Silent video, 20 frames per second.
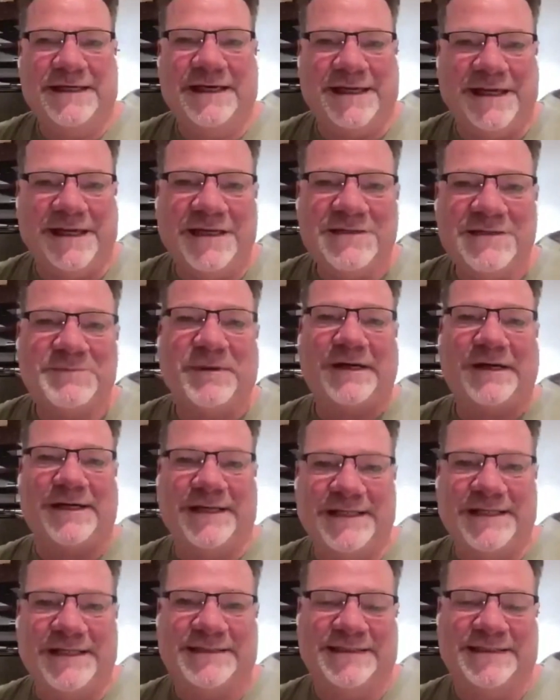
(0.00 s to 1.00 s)
It is, but
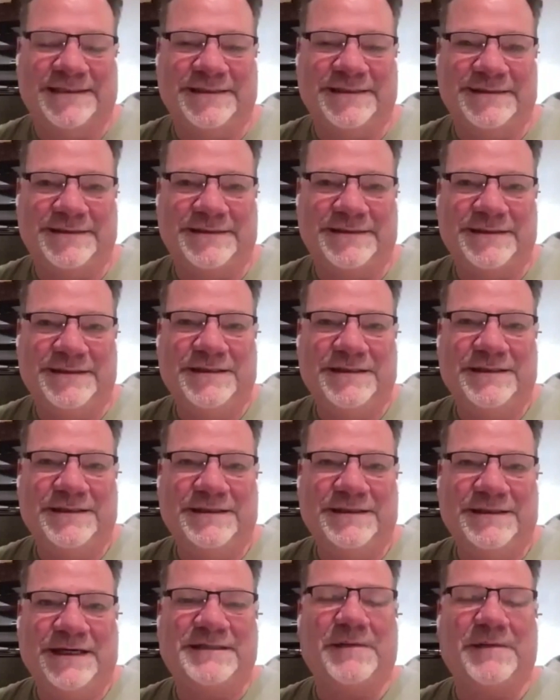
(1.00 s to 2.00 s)
it isn't.
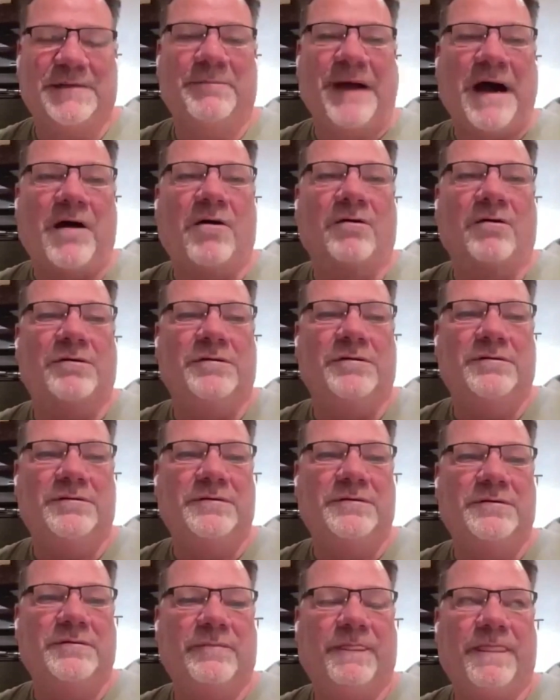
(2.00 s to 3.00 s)
It's about
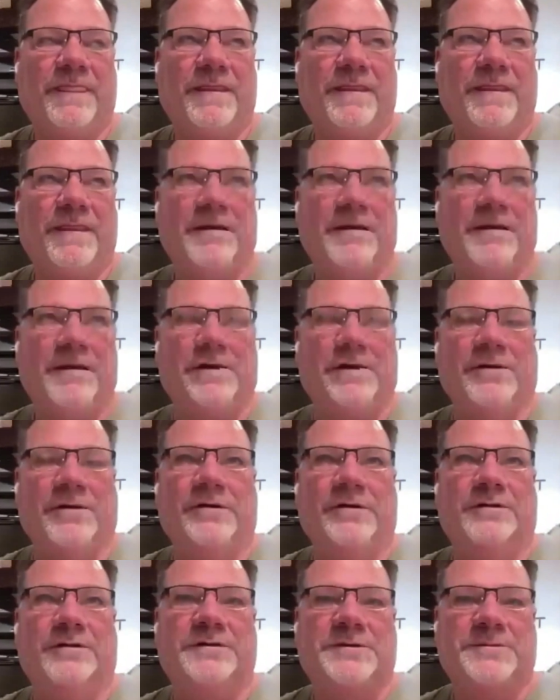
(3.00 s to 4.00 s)
your
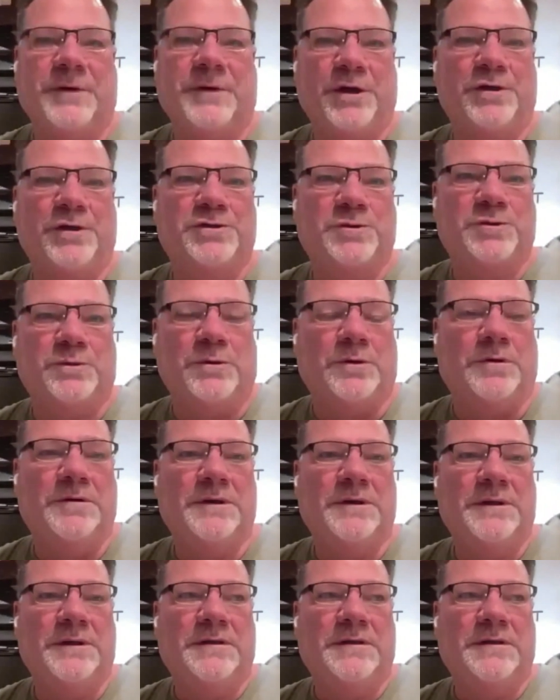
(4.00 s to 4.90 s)
spirituality.